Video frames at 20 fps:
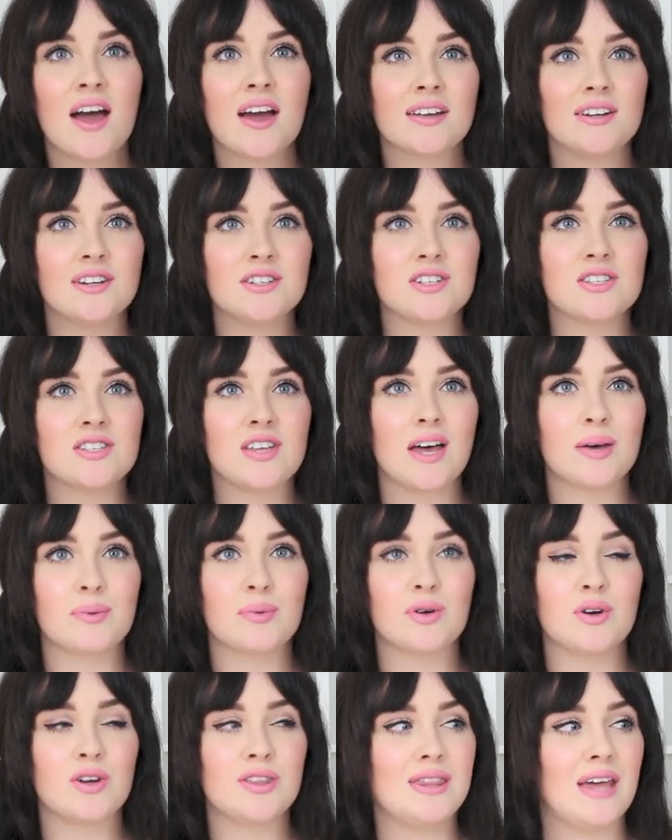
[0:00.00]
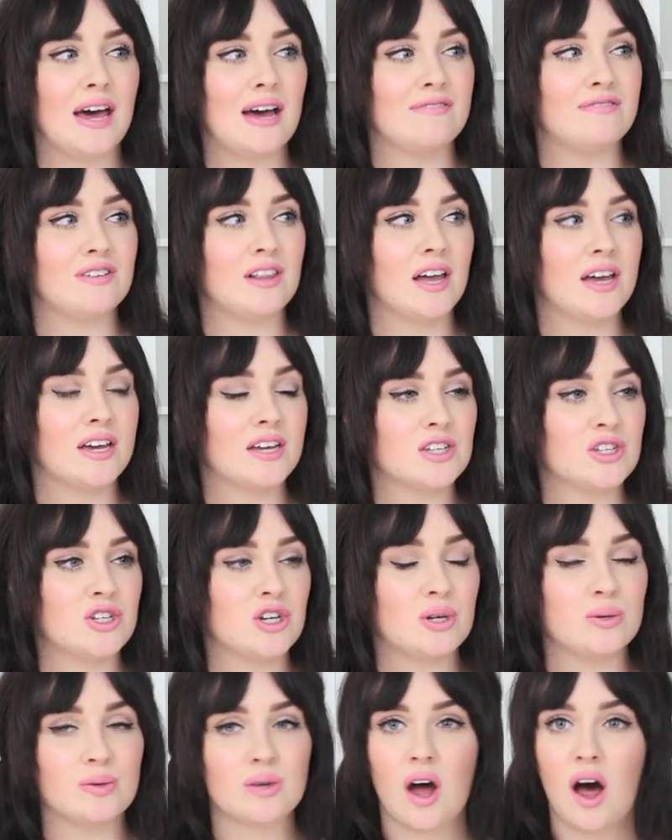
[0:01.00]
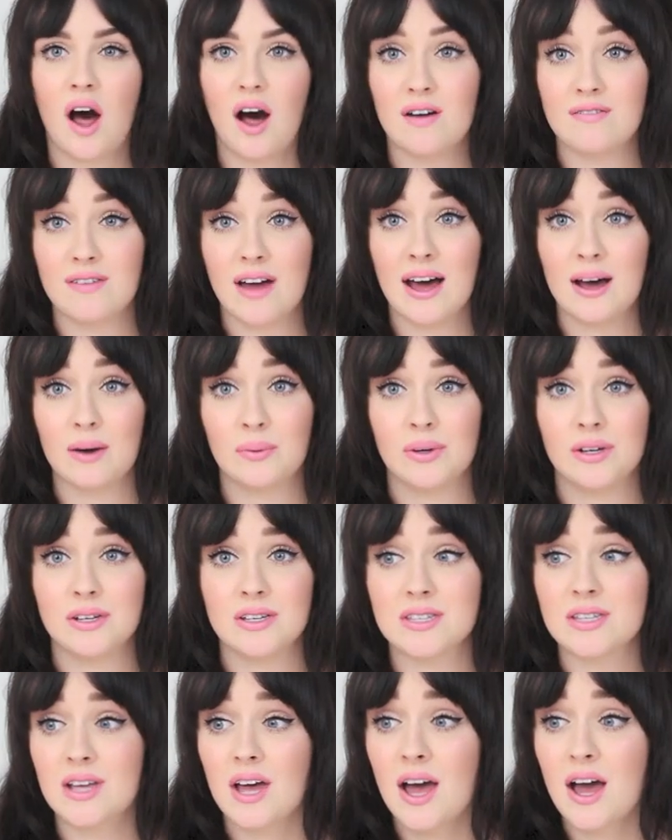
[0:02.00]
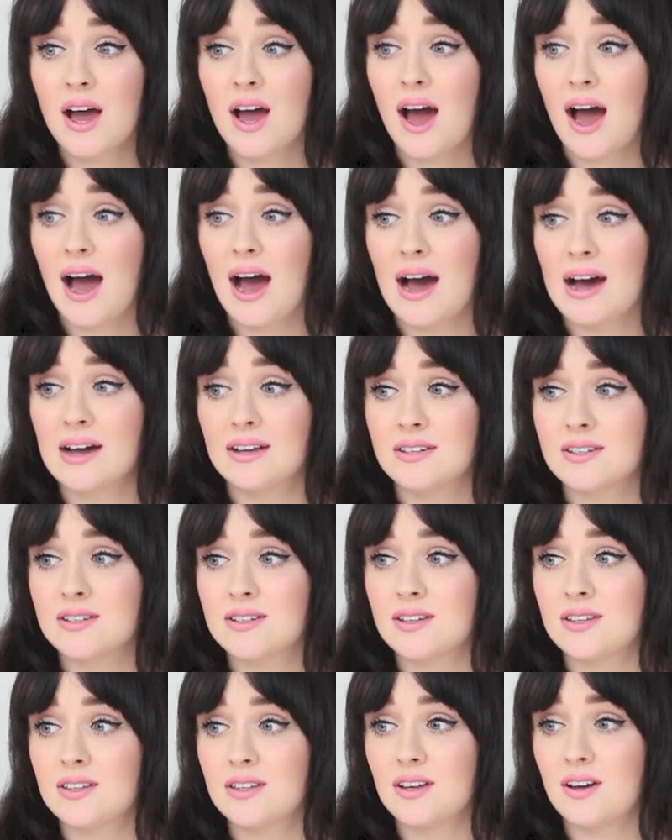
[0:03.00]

Can I just say, we're in there for like 2.5 hours, and